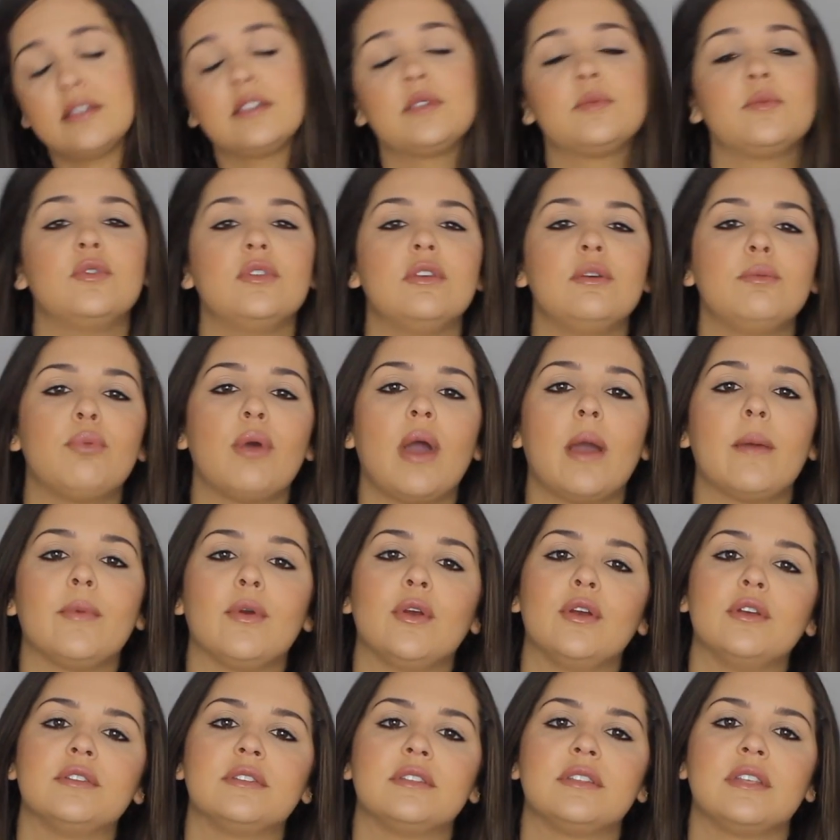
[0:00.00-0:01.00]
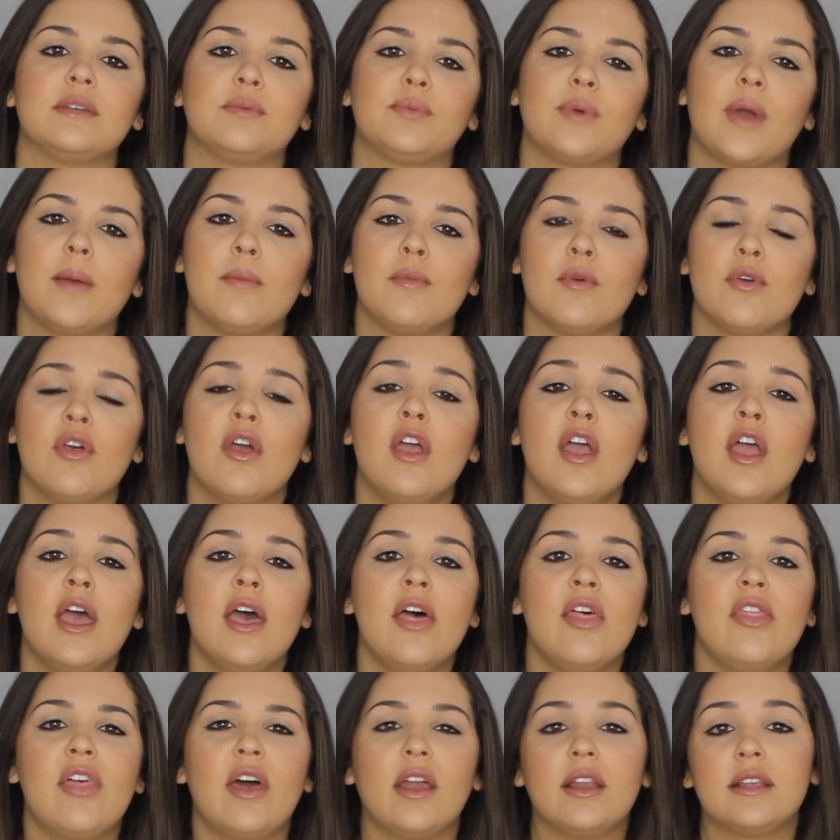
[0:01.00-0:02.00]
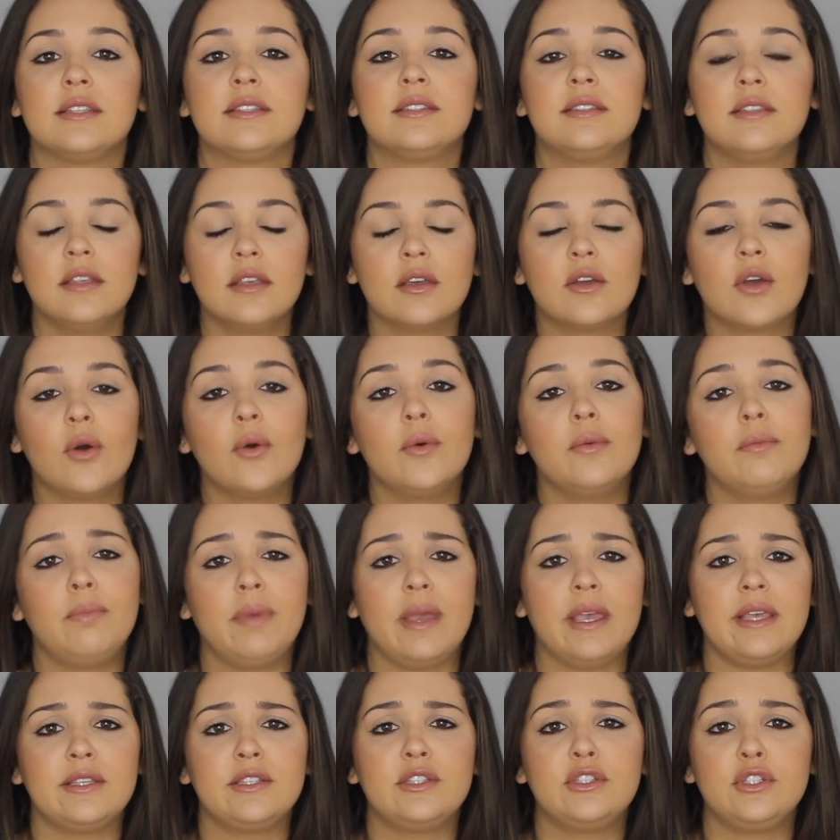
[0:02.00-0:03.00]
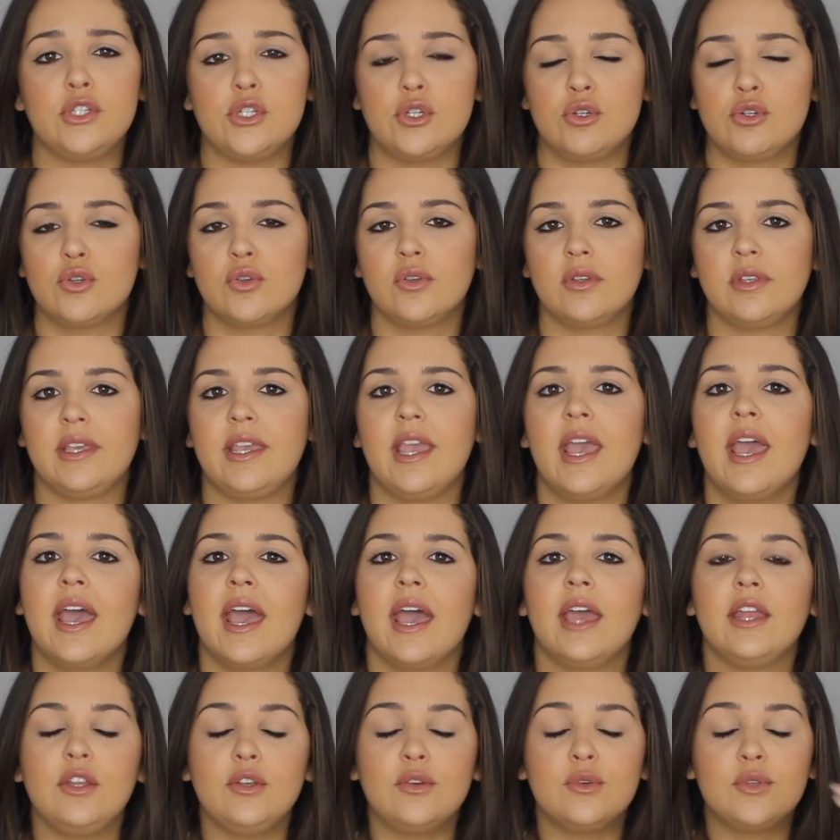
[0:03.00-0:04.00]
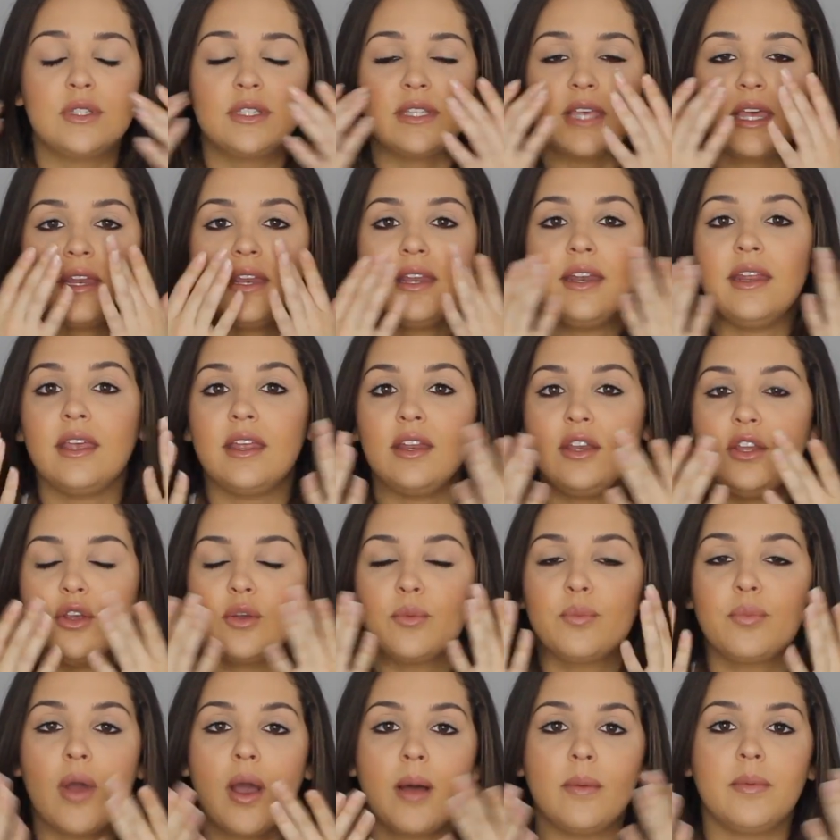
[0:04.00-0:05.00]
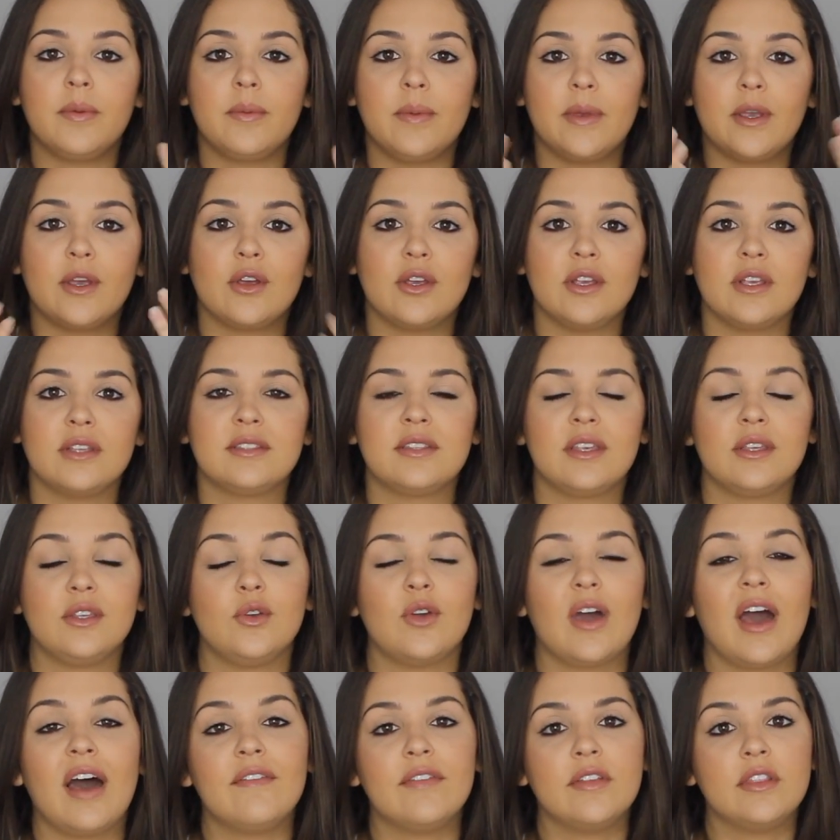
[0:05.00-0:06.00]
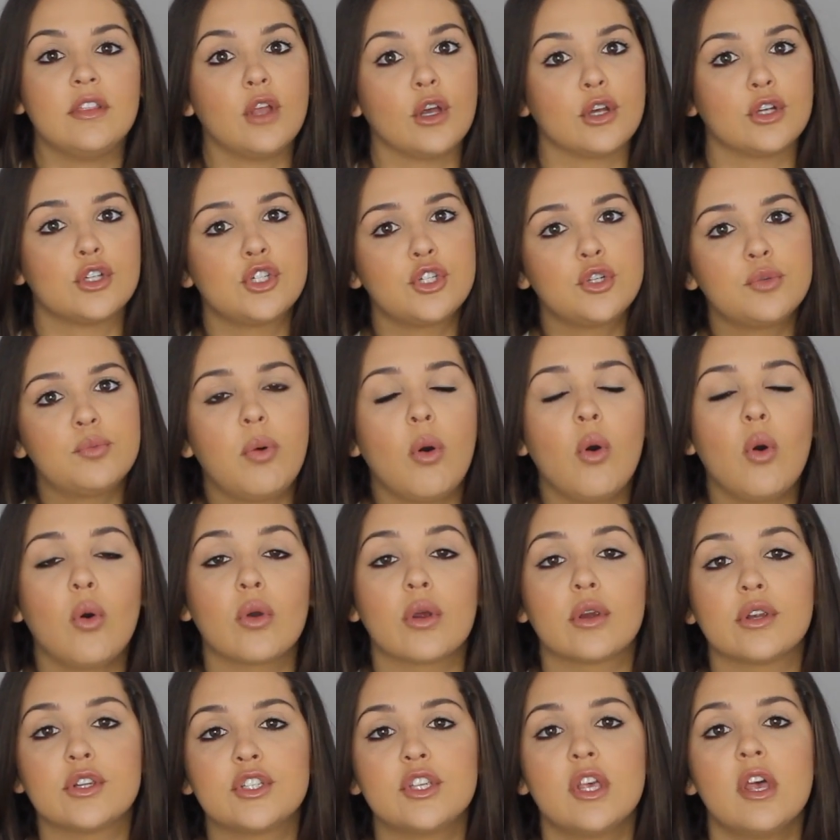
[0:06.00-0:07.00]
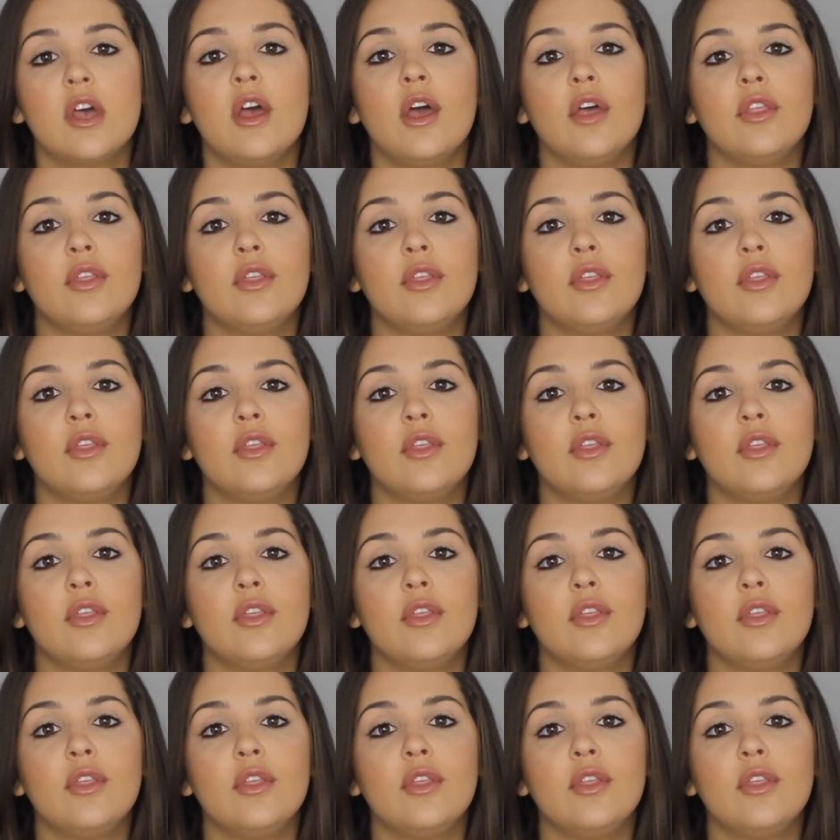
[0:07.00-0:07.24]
A smoothing primer is a primer that is silicone based usually, and you set it in your problem areas that you have enlarged pores.